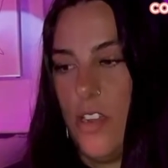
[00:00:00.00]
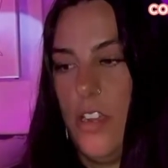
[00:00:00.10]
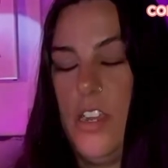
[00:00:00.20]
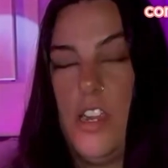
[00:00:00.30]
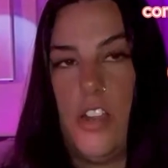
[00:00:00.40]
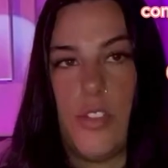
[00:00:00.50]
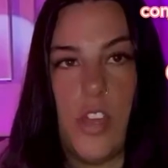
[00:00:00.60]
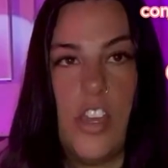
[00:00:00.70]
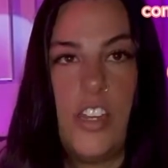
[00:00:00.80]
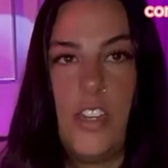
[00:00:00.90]
So
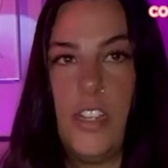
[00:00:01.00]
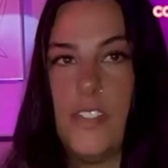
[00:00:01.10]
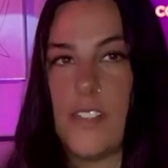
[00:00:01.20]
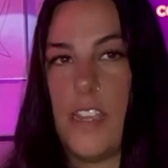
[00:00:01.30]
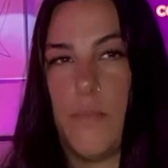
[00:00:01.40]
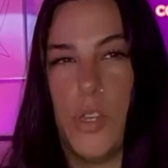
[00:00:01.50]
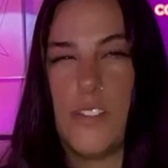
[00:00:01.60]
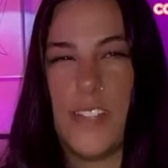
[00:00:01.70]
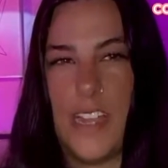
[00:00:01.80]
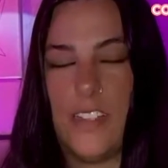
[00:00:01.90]
3rd is like
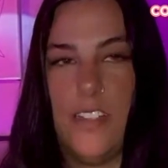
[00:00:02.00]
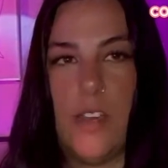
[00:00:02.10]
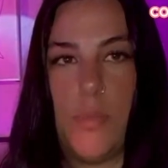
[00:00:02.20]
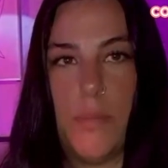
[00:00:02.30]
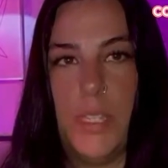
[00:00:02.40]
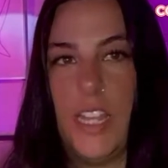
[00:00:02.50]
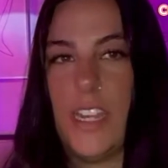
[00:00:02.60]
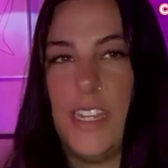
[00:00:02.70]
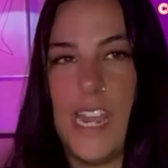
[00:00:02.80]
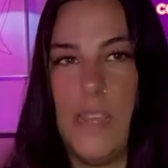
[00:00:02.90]
most likely they'll probably
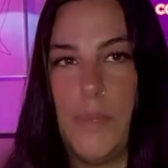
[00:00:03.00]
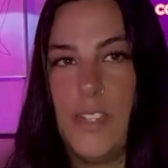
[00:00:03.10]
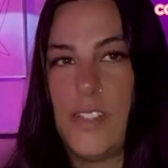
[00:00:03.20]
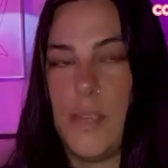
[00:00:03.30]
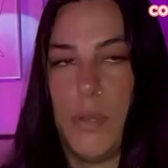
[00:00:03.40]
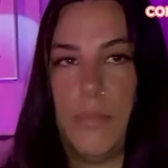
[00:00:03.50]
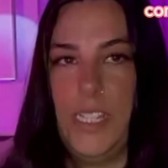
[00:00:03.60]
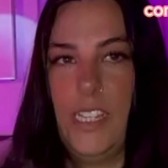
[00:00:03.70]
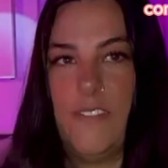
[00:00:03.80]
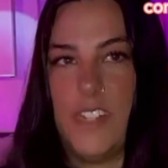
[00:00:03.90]
like neighbors, they
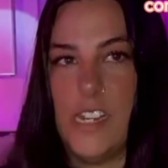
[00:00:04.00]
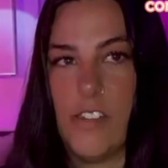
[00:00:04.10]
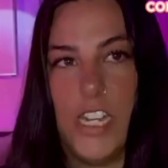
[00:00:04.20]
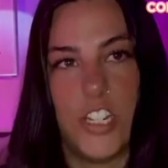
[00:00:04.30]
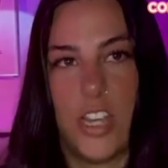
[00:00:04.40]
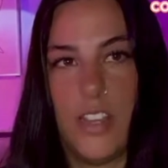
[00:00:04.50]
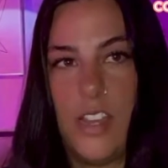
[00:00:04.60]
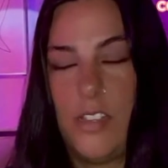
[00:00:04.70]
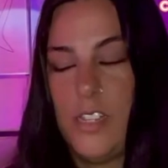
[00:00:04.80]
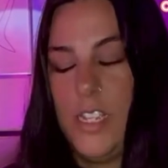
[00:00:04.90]
probably lived near each
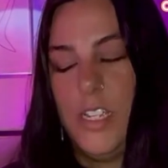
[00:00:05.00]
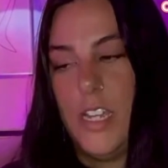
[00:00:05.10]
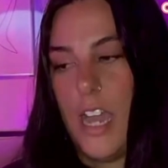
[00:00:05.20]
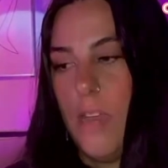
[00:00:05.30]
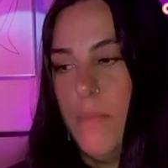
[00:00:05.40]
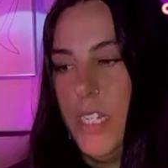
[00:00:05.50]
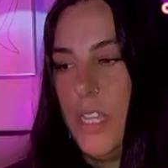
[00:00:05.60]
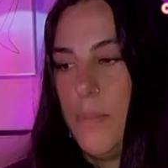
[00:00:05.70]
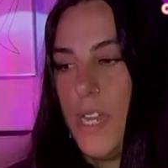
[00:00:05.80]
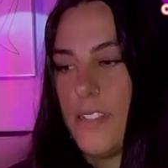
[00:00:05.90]
other
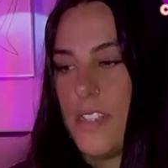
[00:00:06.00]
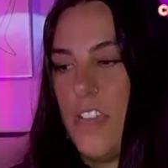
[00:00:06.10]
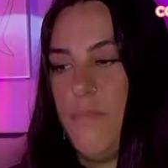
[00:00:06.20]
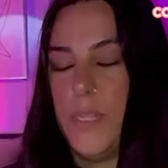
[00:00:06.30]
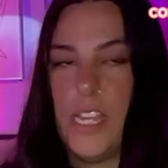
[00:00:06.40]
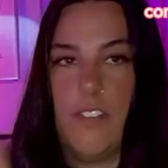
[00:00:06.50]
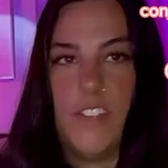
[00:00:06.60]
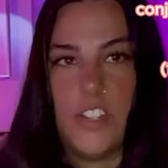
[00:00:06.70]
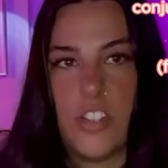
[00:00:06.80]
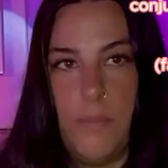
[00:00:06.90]
in their past life, but
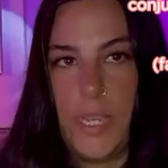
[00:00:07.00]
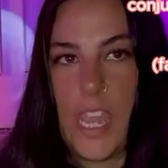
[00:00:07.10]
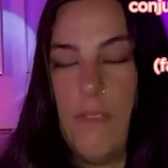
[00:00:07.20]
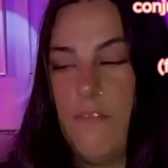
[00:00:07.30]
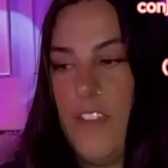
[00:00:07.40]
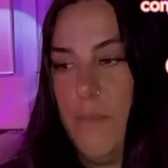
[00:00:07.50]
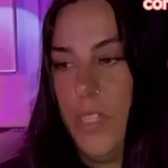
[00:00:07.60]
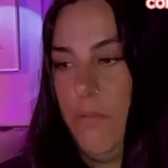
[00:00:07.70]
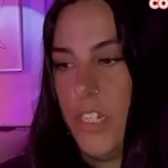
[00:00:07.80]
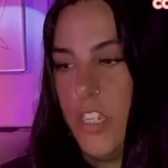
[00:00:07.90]
then eventually became
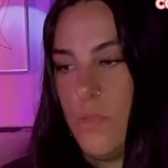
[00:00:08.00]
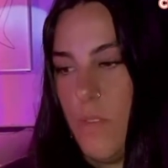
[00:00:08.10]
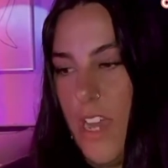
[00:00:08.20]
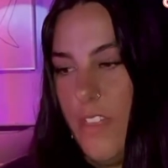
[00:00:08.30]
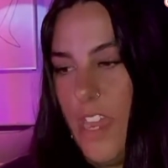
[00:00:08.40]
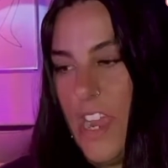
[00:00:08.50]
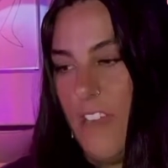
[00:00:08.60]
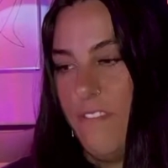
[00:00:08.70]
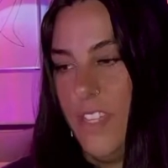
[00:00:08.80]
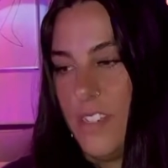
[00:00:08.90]
family, which is why they
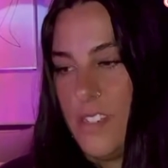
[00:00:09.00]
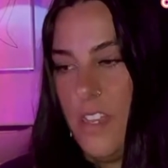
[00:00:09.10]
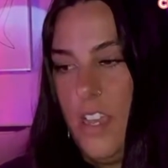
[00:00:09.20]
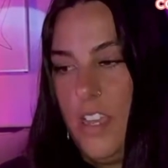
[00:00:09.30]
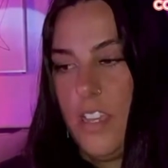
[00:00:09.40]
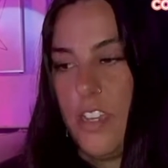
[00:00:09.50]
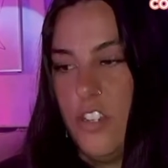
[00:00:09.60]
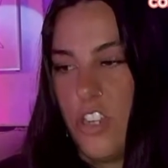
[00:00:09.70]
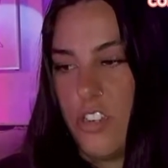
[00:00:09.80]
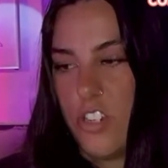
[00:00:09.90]
have this
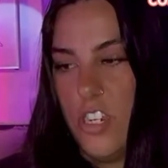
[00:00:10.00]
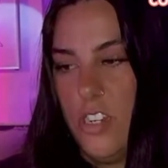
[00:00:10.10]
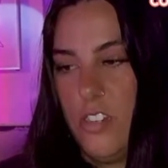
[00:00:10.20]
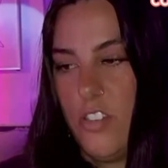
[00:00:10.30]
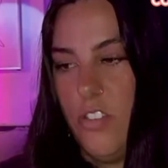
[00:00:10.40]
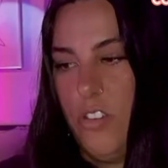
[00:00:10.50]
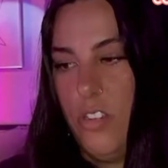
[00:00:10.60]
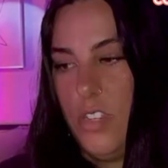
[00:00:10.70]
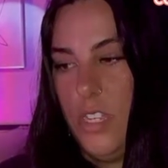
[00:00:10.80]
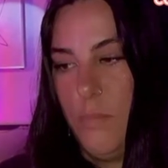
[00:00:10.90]
conjunction
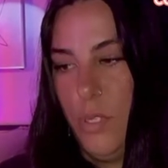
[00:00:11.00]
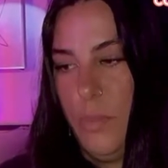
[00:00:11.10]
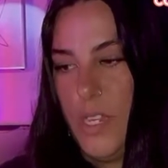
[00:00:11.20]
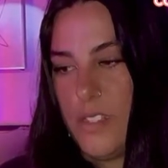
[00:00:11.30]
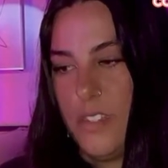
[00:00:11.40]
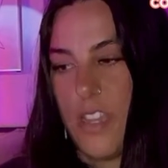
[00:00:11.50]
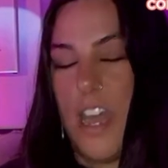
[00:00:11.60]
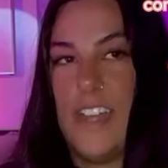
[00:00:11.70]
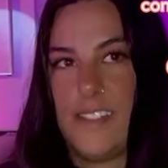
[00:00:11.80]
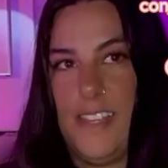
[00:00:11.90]
to the blue person's
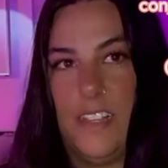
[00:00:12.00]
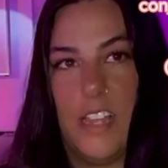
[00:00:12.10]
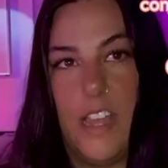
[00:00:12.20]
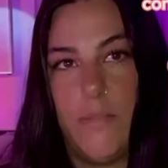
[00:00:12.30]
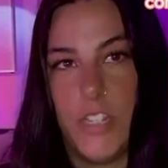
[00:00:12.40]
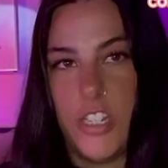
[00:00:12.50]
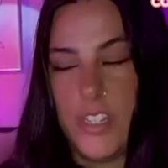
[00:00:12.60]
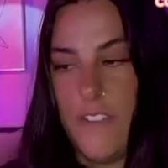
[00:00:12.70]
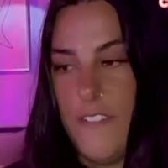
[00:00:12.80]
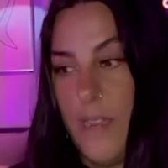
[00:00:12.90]
IC line,
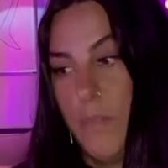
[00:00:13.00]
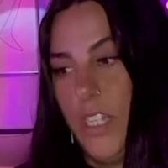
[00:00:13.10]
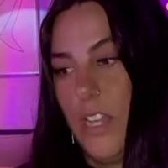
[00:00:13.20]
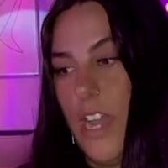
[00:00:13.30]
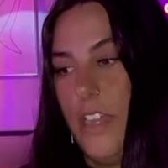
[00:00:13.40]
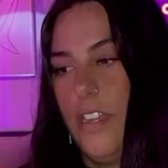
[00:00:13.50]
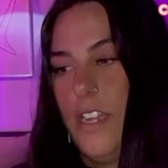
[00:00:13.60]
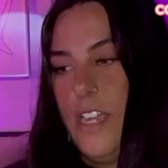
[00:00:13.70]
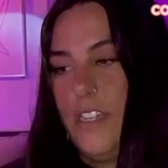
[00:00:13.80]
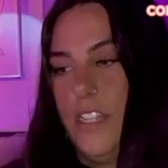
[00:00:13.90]
which is their family
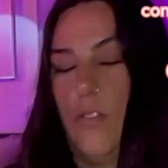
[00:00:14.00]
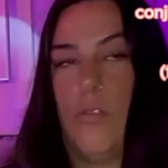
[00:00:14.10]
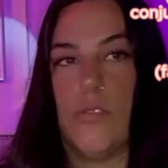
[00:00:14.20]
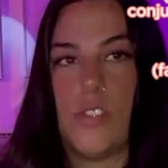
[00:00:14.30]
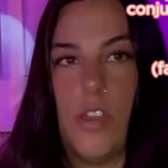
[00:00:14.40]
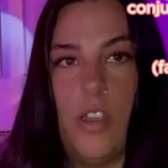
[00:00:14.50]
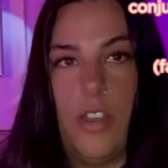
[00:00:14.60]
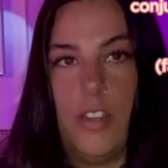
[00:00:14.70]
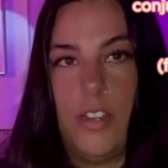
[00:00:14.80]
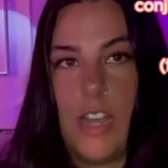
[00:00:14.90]
line, and then
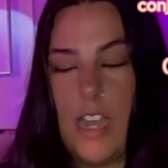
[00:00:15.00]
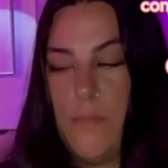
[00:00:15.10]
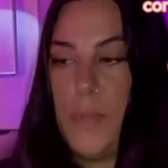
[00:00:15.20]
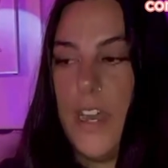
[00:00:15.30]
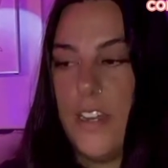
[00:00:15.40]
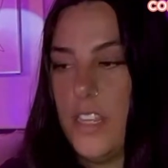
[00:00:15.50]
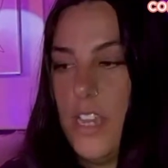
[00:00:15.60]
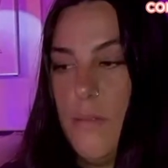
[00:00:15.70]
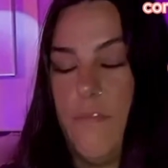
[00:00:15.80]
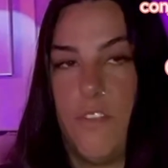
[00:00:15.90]
also part
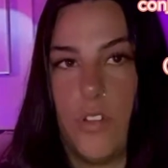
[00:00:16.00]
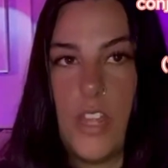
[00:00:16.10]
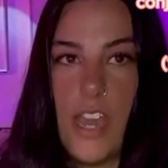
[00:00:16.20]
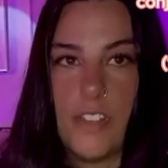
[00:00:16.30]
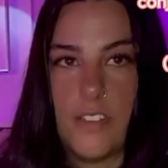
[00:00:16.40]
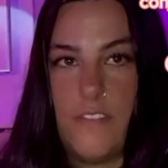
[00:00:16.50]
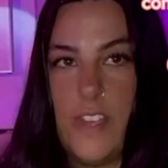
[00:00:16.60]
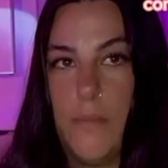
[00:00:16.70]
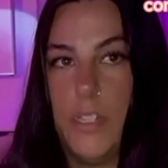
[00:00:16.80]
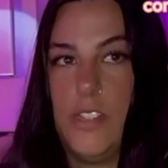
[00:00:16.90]
of their 4th house
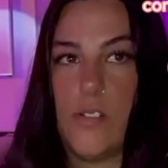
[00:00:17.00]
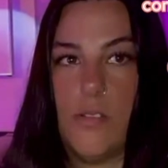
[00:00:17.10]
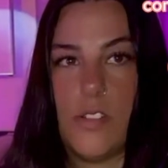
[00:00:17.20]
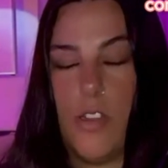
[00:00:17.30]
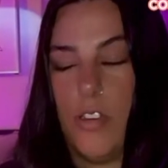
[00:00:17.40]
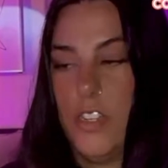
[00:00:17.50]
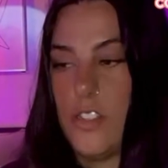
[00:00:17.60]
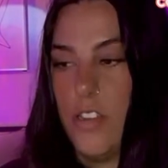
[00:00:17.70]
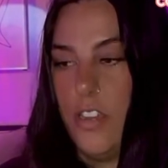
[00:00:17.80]
of family is also on it.